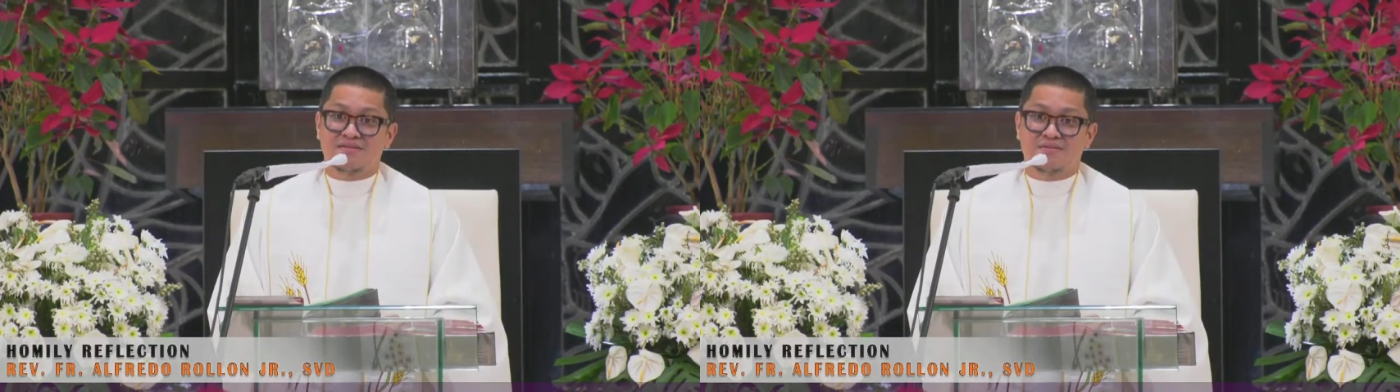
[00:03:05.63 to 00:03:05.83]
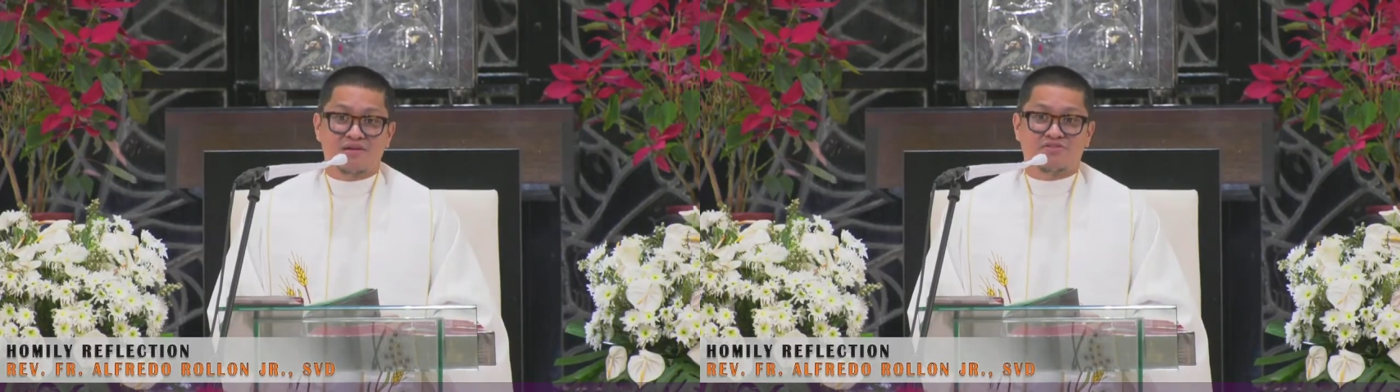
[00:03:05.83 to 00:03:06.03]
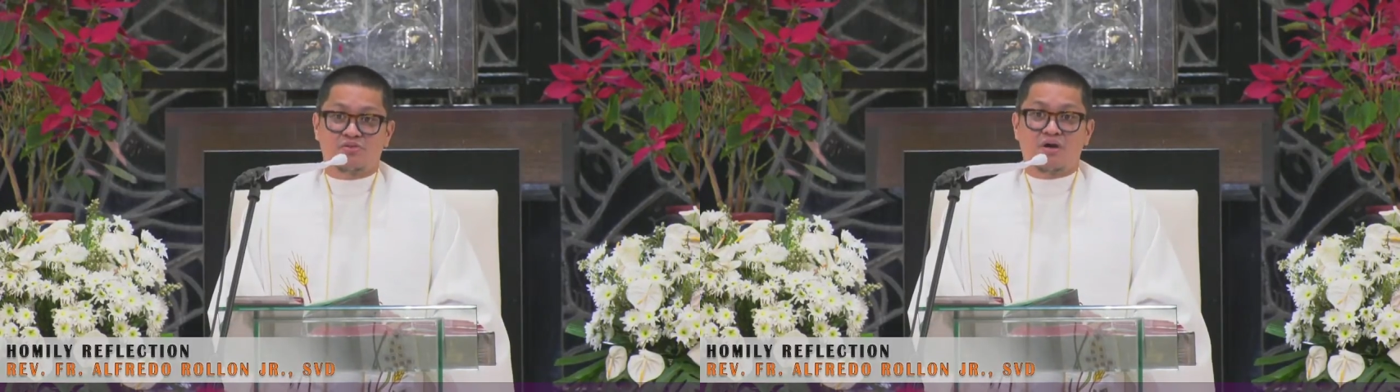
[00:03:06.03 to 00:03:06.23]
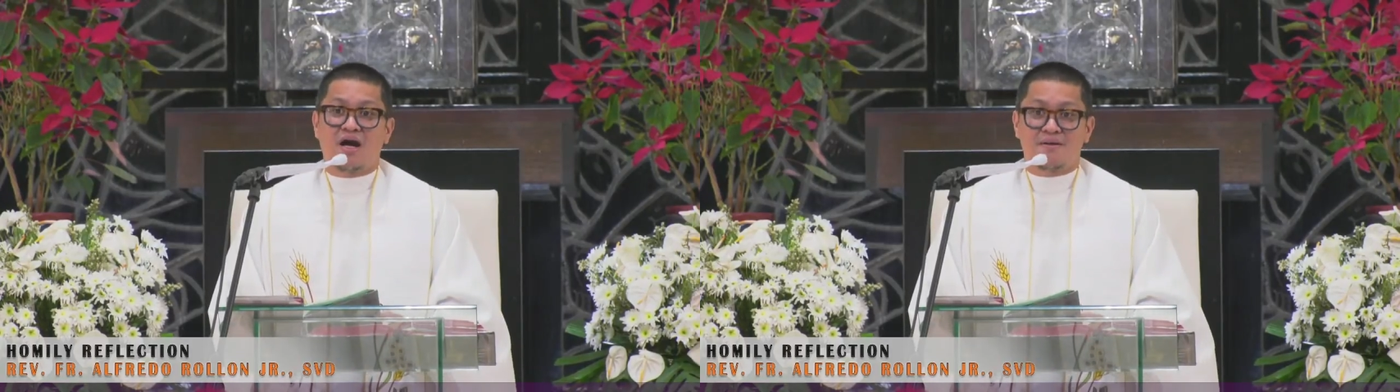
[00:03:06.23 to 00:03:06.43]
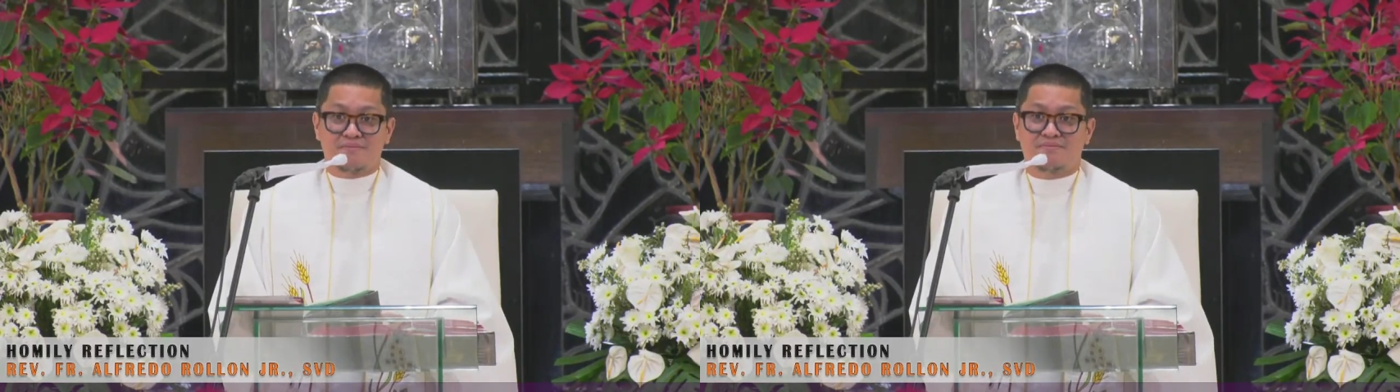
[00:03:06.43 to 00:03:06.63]
who is to
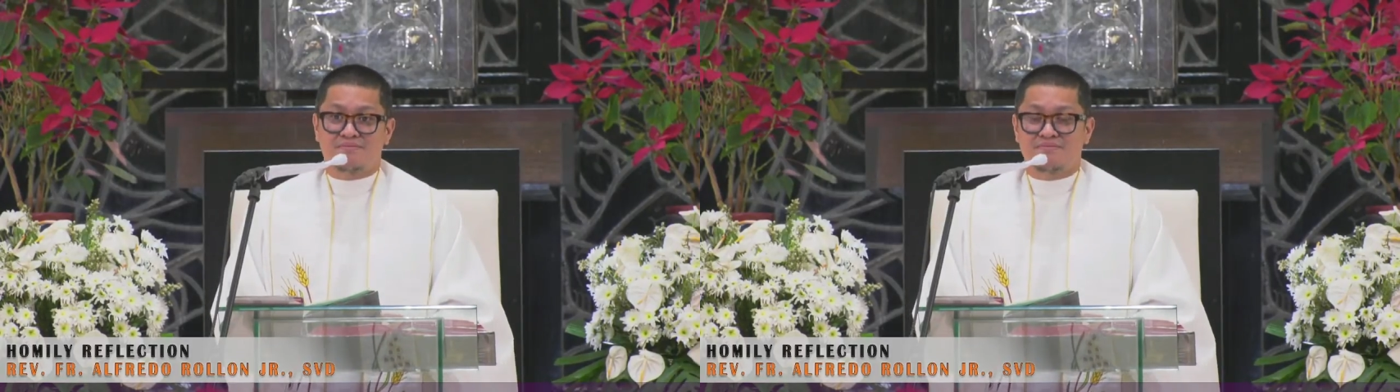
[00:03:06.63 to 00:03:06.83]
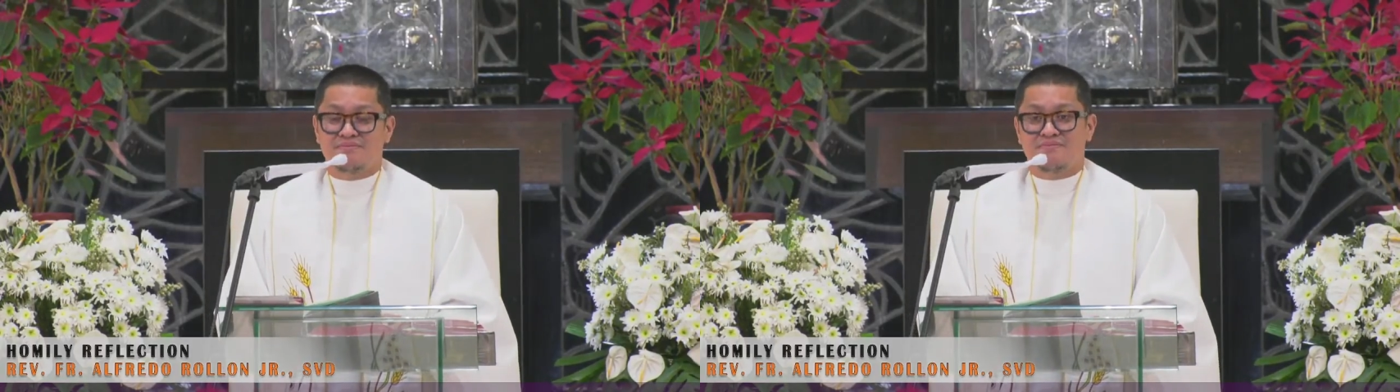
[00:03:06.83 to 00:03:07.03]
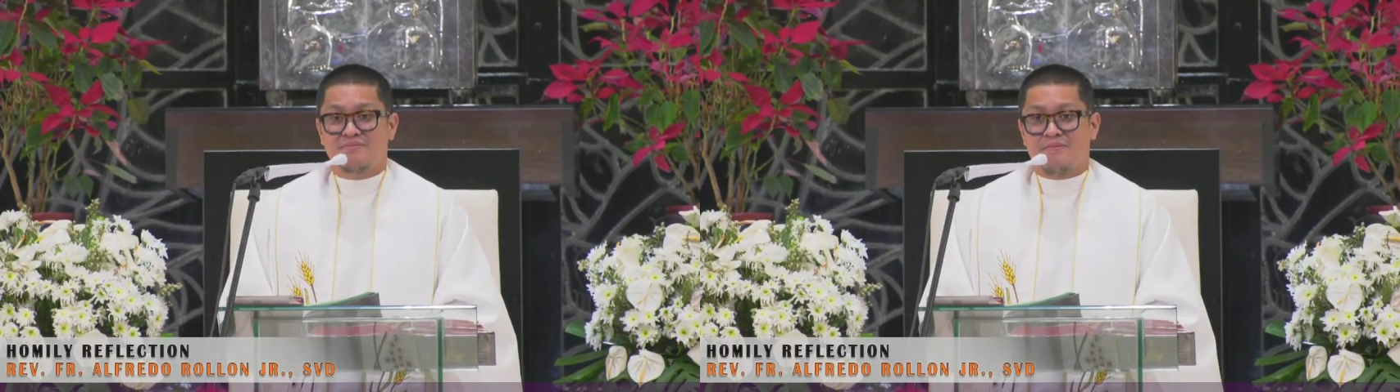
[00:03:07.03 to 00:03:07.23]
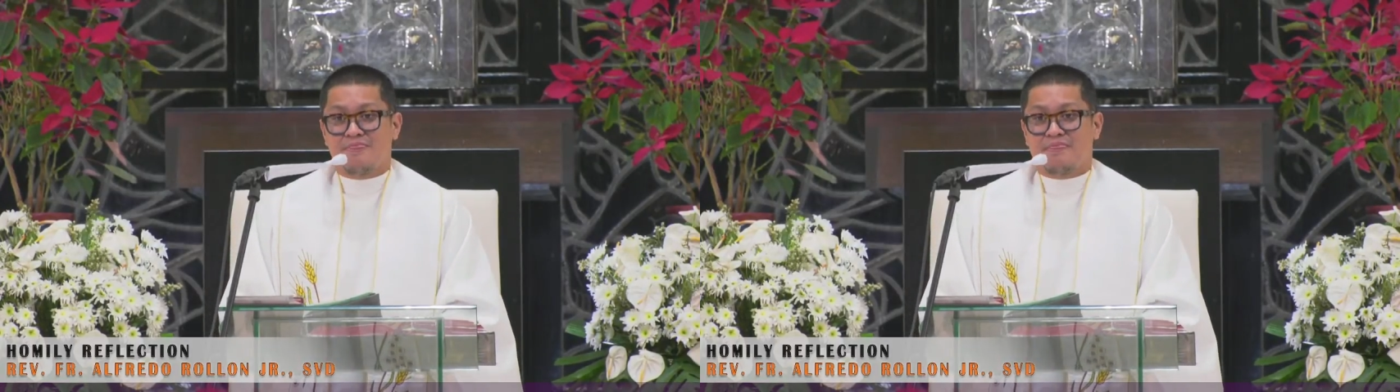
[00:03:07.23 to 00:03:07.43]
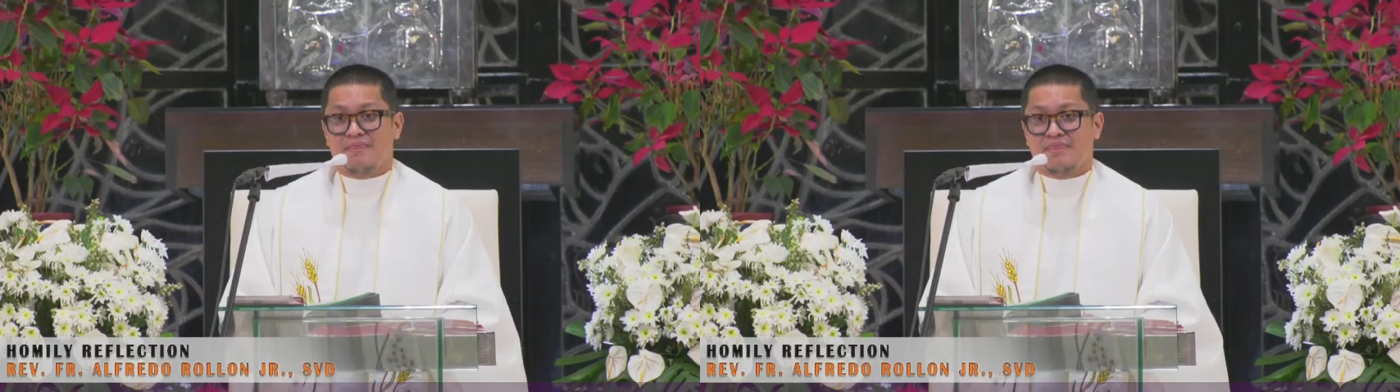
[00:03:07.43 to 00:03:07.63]
come,
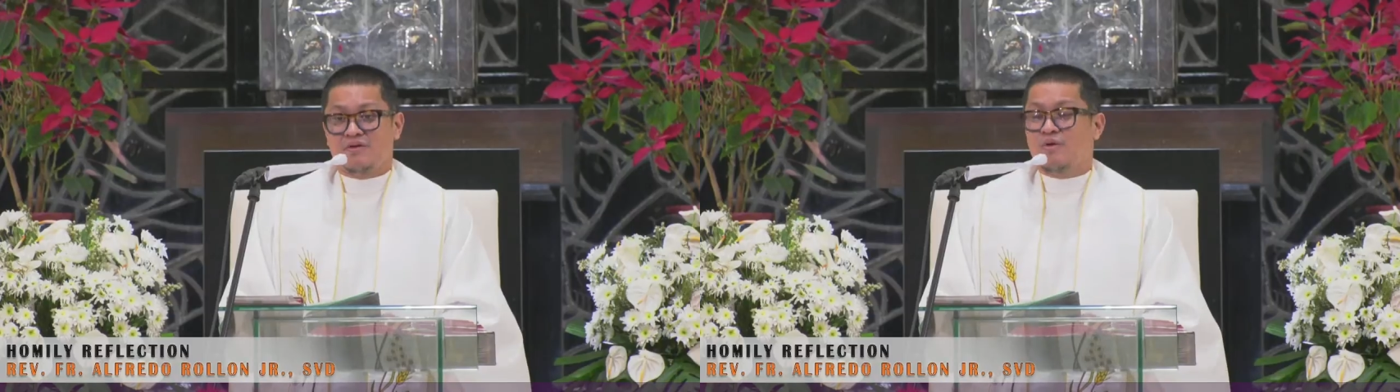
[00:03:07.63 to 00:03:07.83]
the